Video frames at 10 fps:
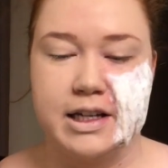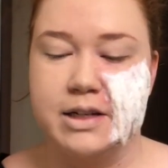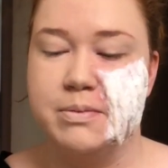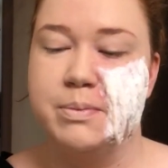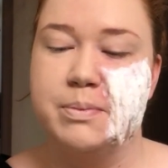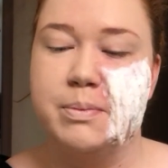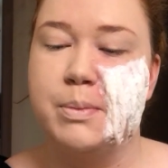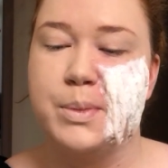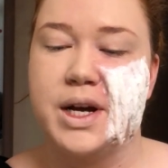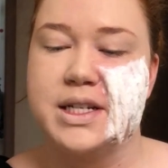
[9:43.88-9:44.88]
In
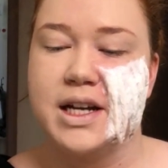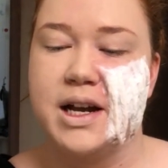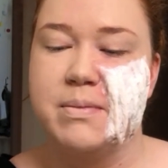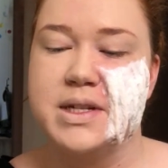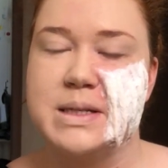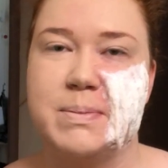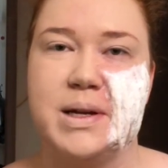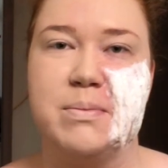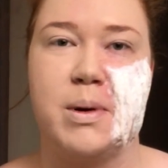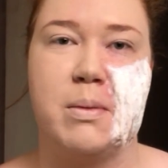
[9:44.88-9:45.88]
my time, it's
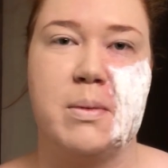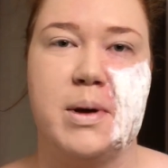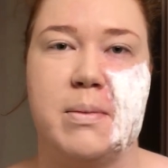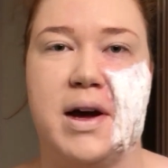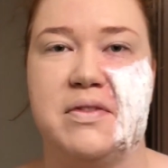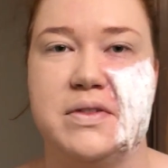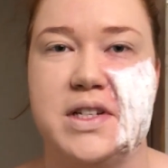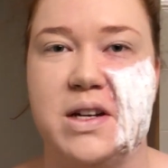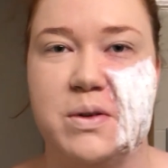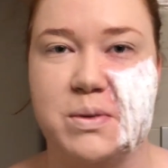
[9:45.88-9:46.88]
been probably about
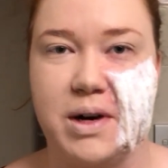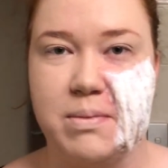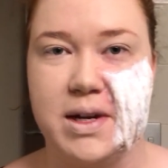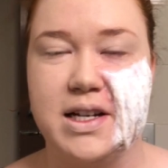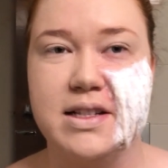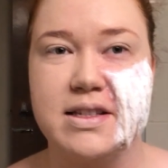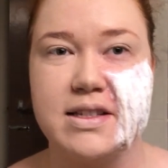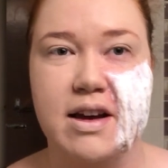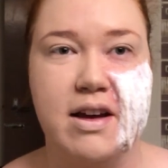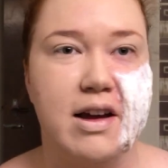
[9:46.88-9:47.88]
15 or 20
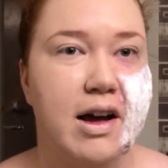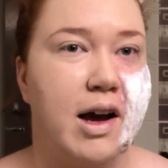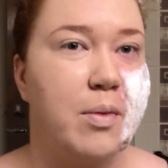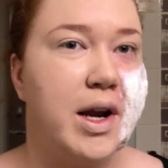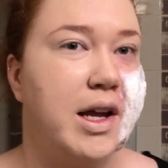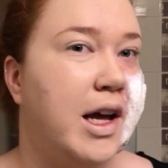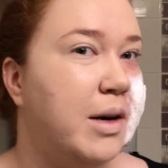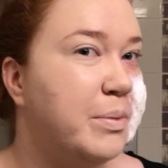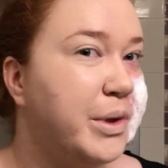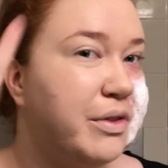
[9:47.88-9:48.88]
minutes. I went
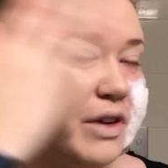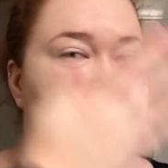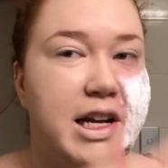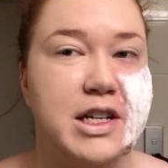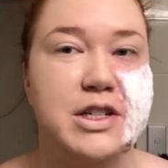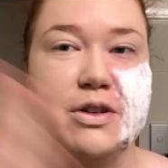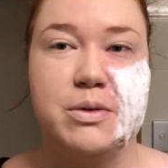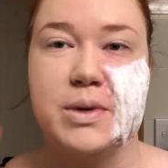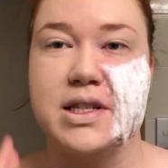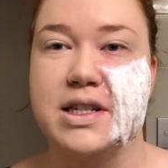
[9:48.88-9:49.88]
ahead and put foundation
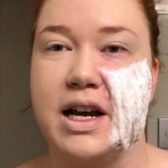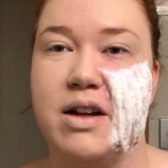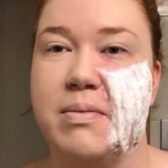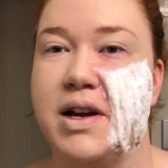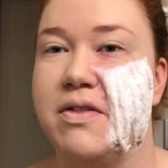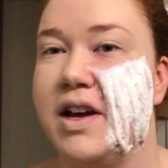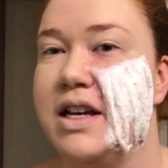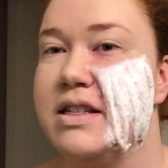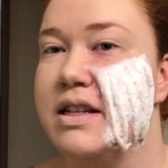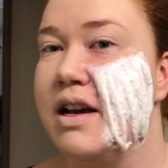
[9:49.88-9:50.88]
on one side of my
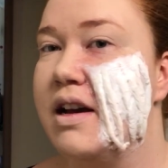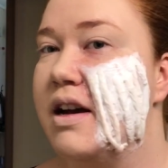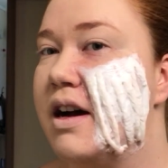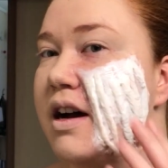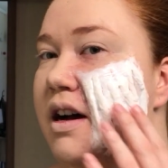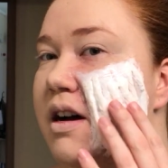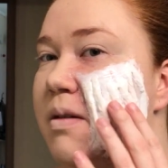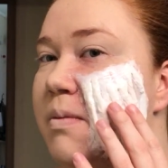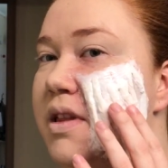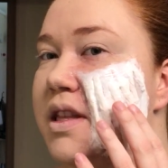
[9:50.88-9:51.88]
face.
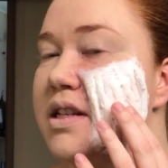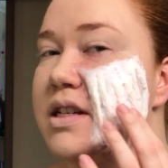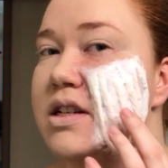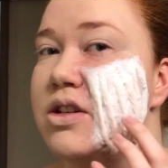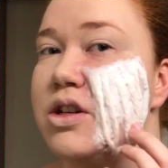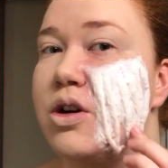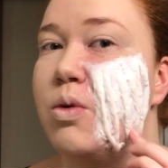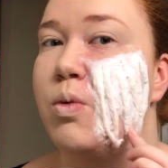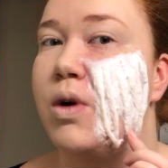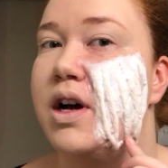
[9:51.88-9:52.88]
This has only
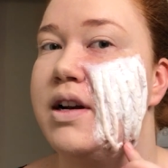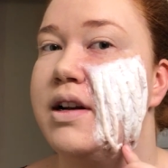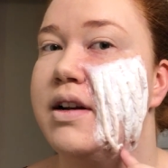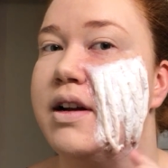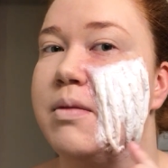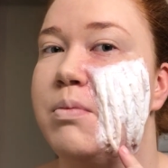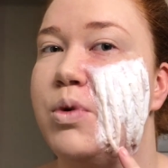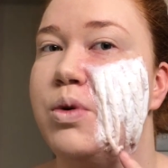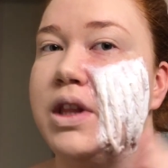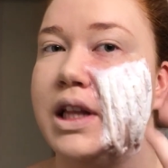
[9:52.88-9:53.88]
got one
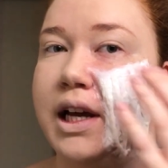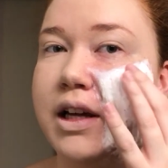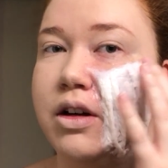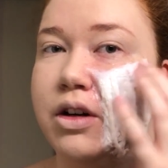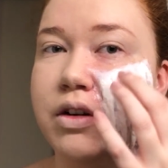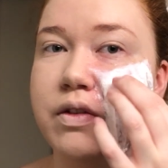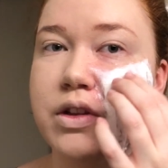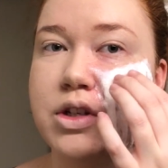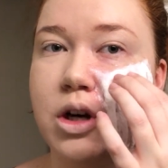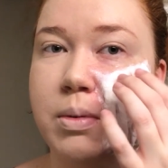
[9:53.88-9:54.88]
more layer over
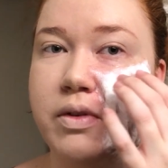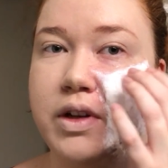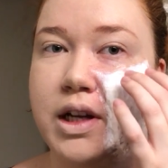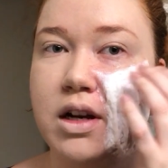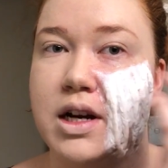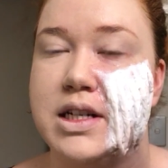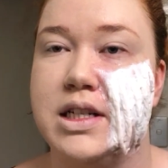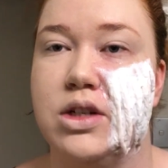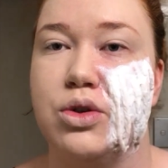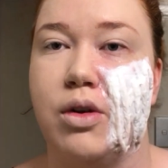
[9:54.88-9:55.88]
the top of it, and I
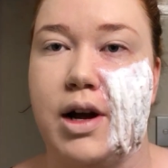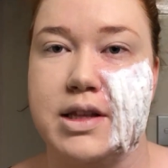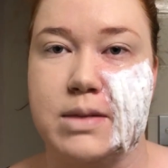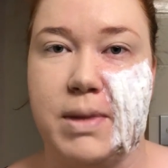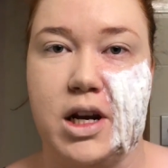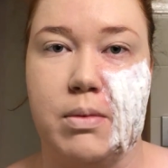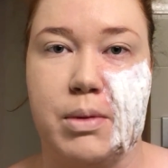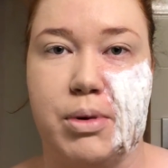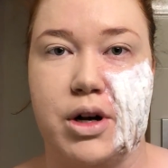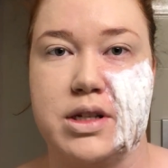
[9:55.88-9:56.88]
did try and speed up
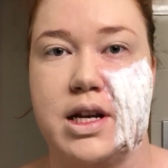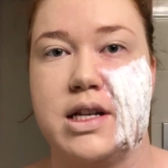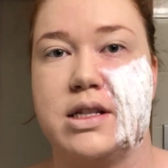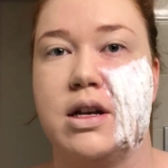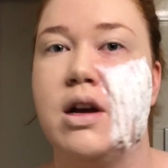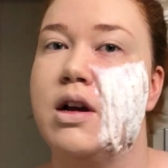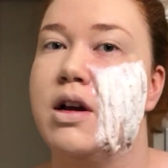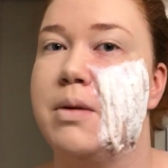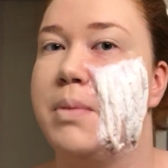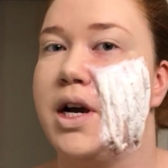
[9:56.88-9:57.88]
the process
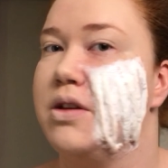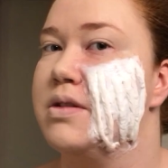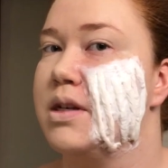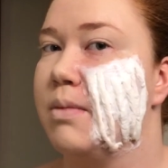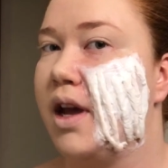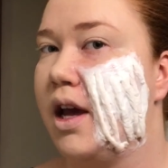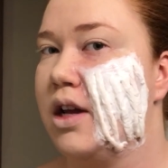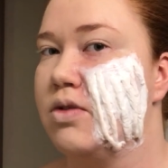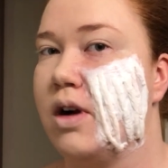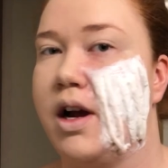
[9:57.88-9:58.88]
by using my
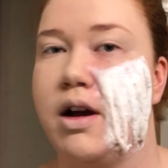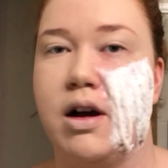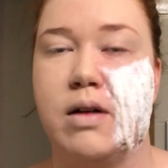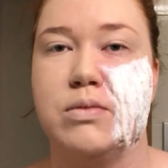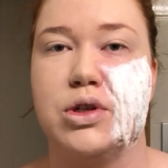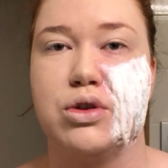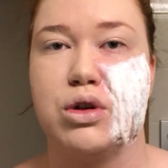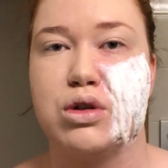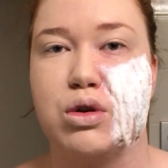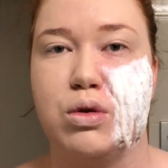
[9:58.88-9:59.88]
hairdryer just
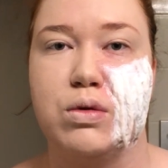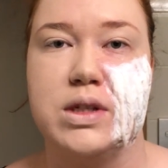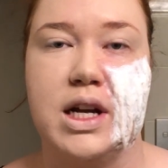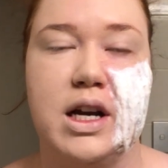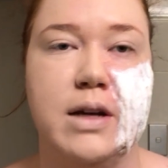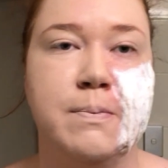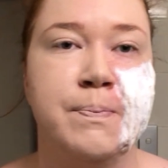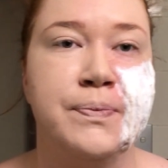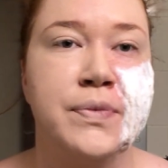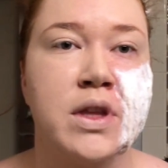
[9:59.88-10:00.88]
on its cool setting.
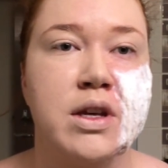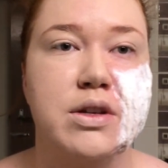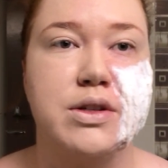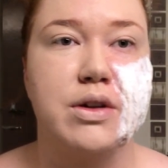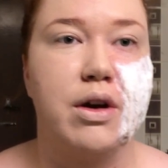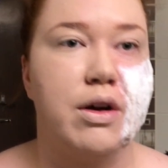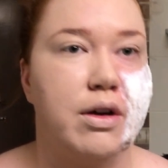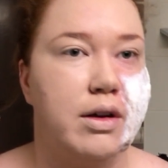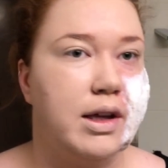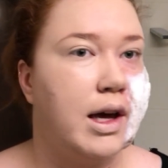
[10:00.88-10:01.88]

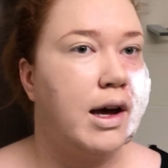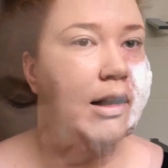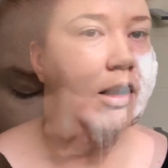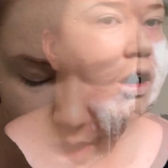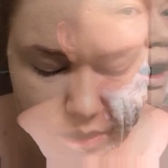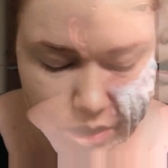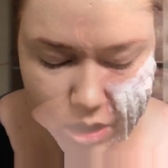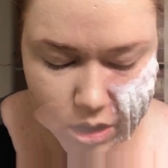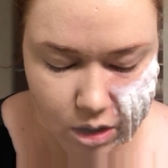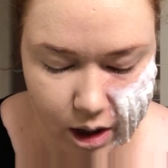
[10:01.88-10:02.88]
So yeah,
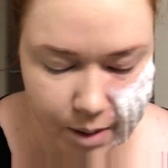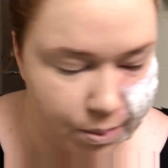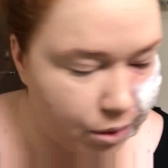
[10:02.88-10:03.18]
so I